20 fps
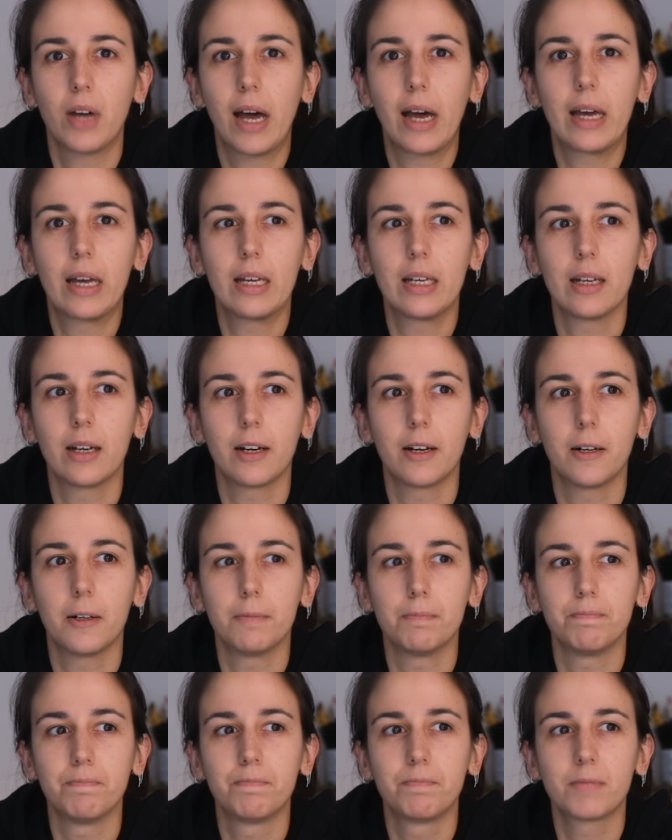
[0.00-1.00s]

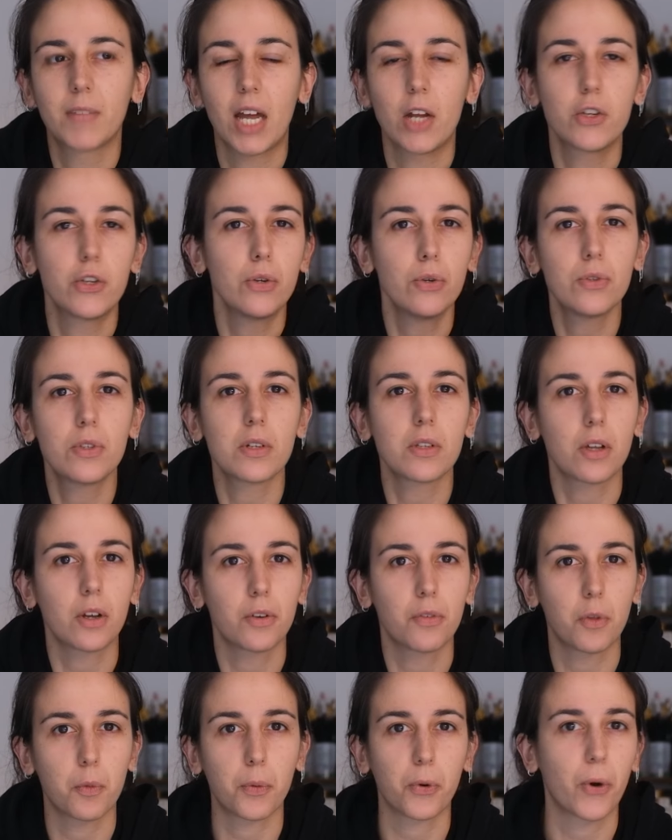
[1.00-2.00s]
I choose a lot
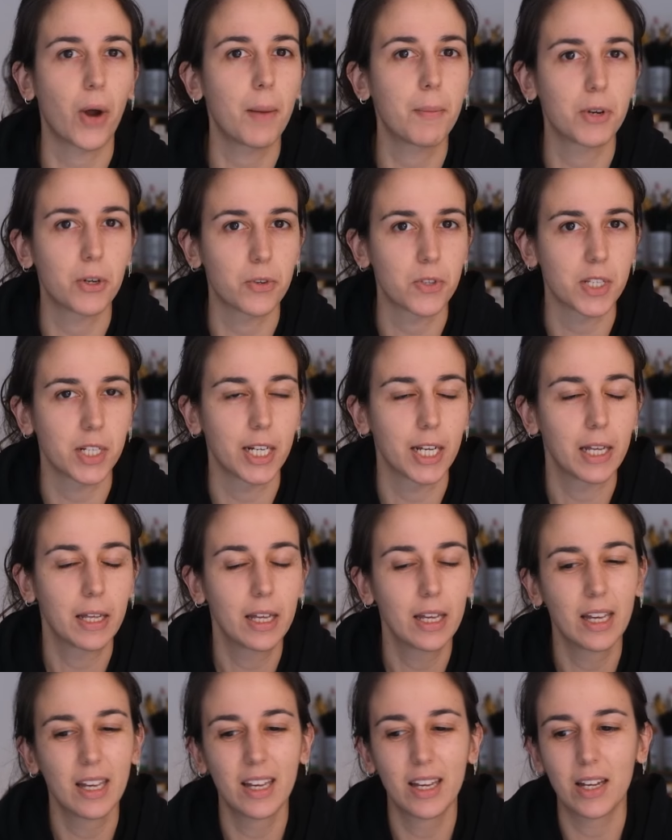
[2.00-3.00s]
of the parameters in it,
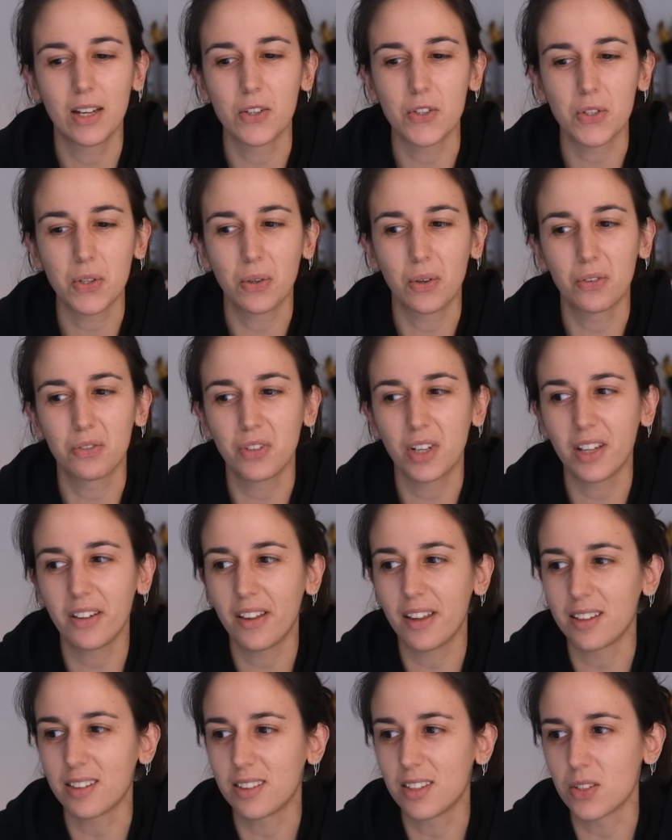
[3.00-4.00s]
and so I felt
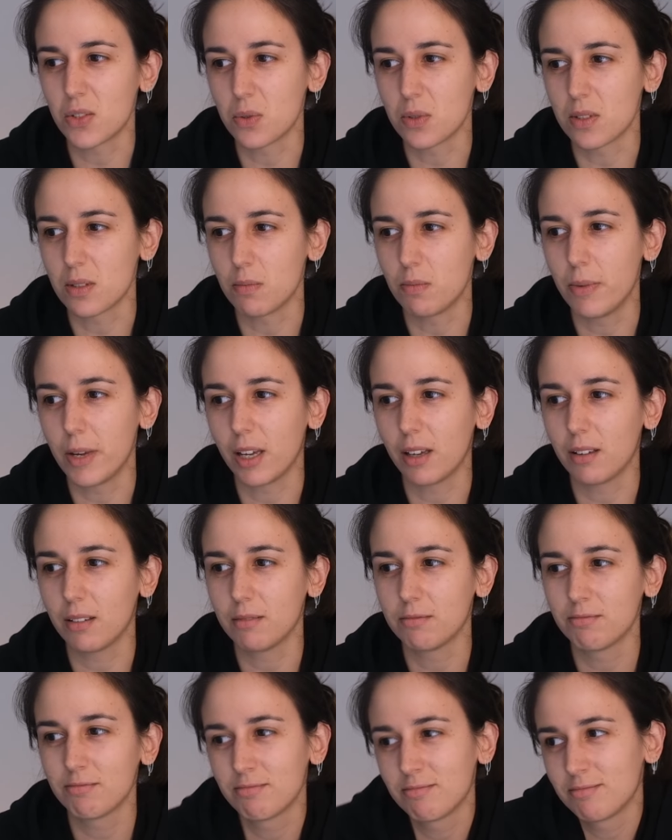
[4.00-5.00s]
like this was a bit
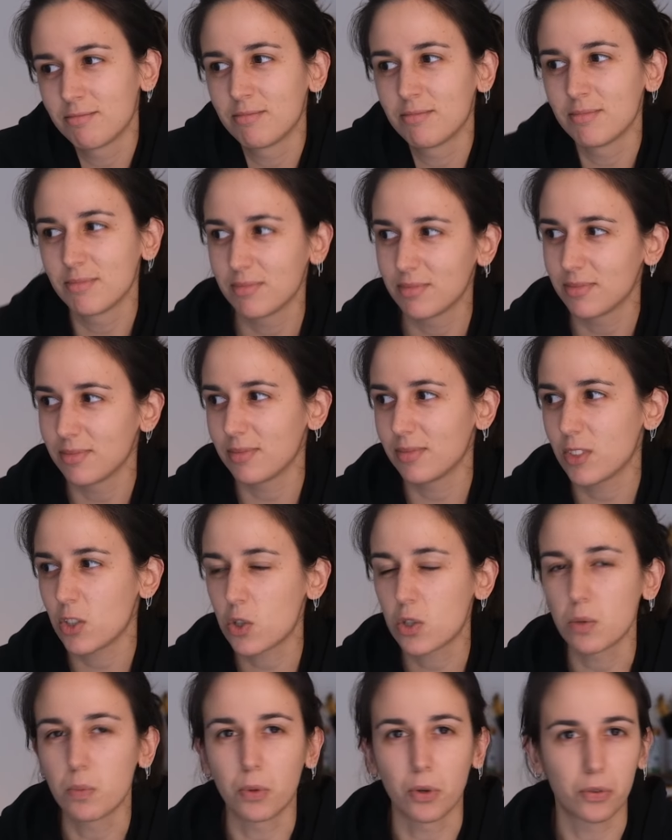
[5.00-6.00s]

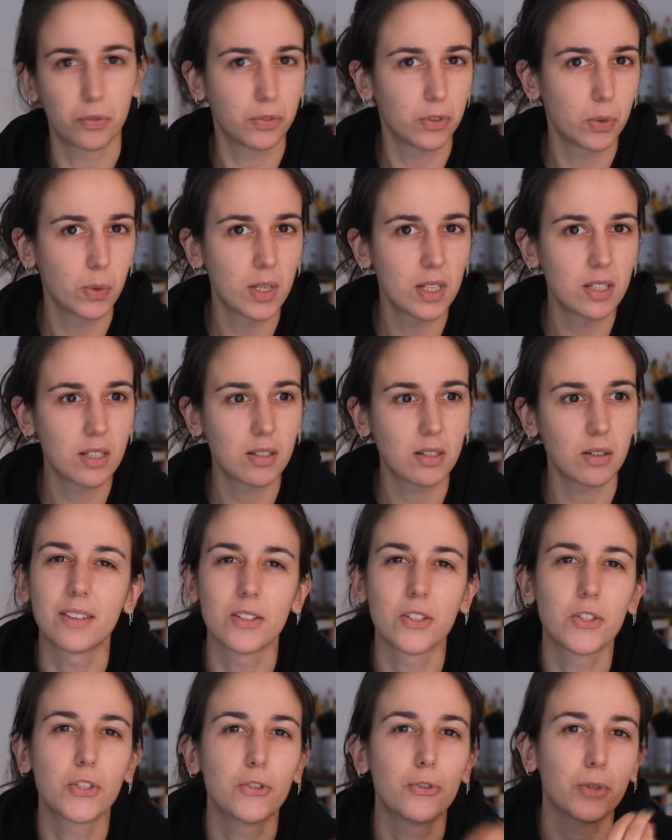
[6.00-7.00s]
superfluous. The
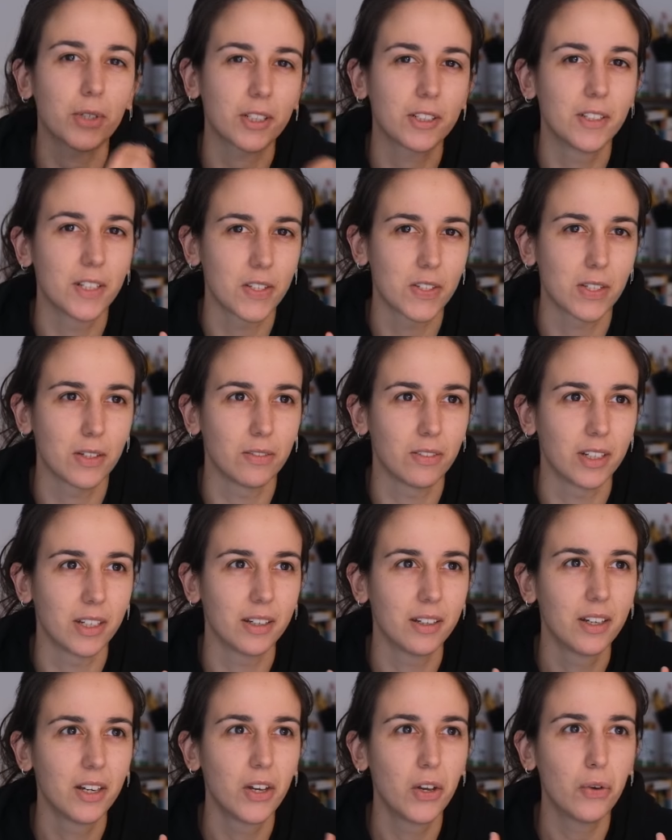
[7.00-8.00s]
strictness of
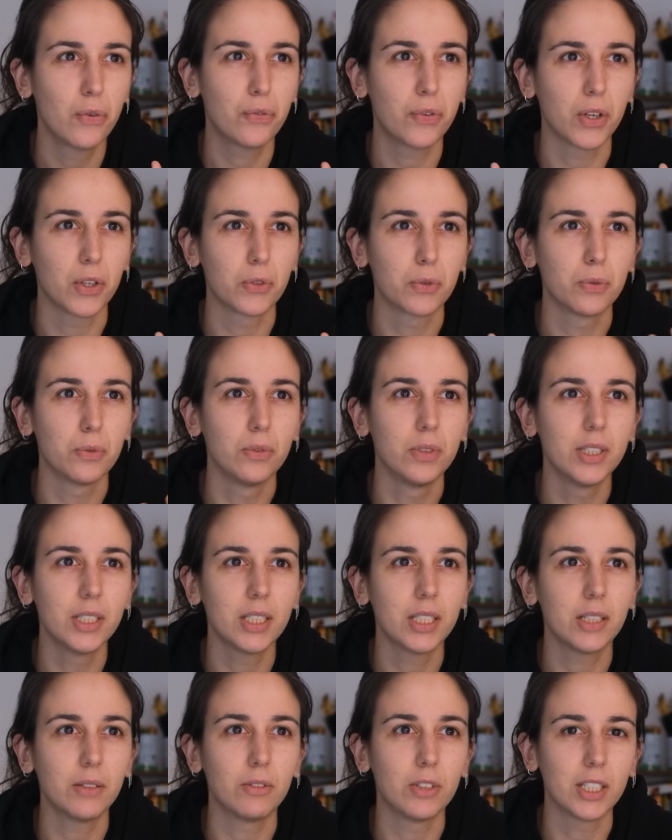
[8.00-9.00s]
it felt
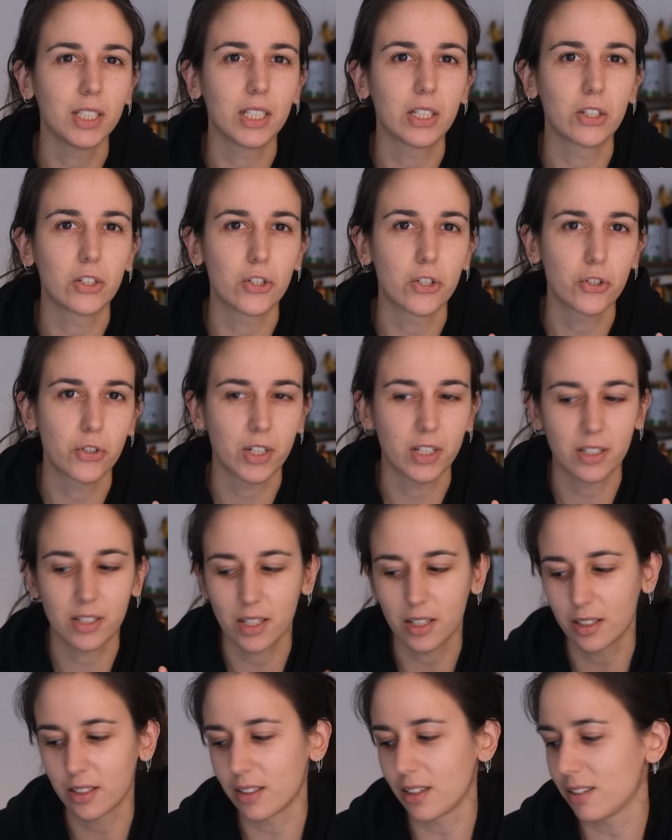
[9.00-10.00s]
really, really
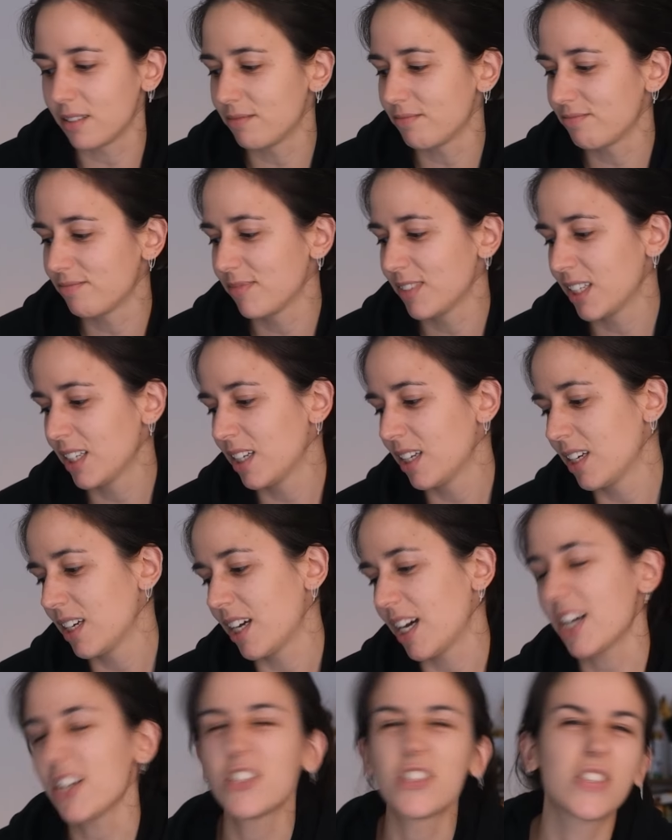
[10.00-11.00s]
constricting, and
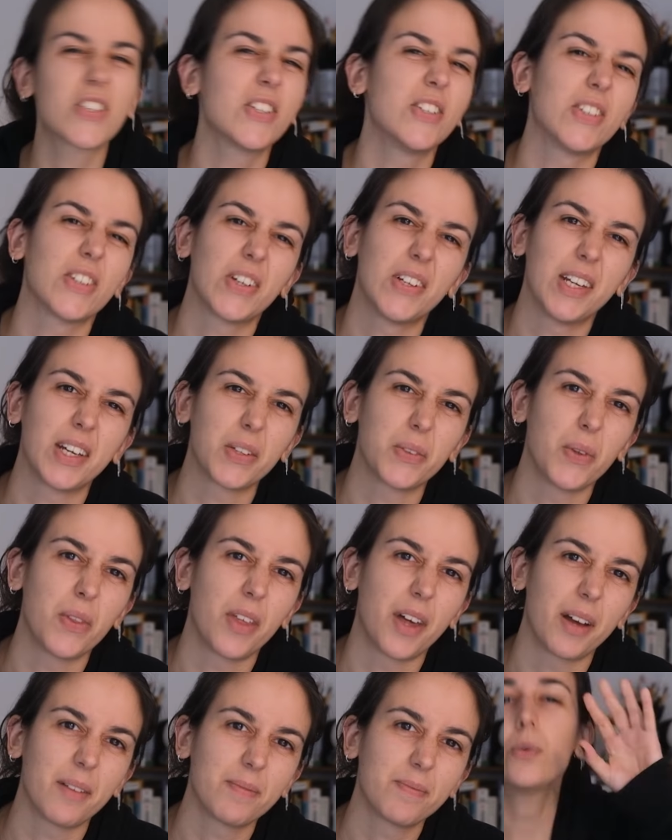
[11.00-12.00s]
I just couldn't connect with
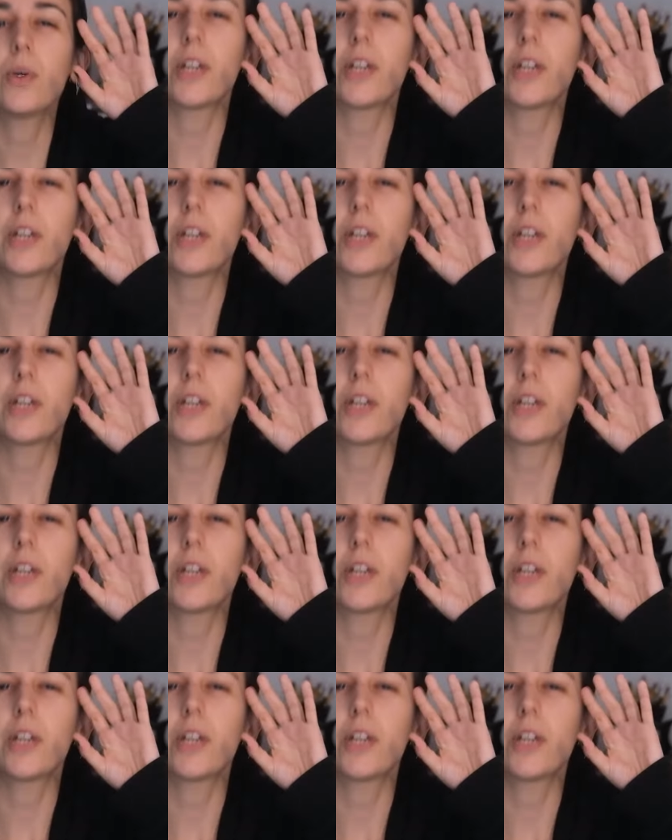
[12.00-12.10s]
that.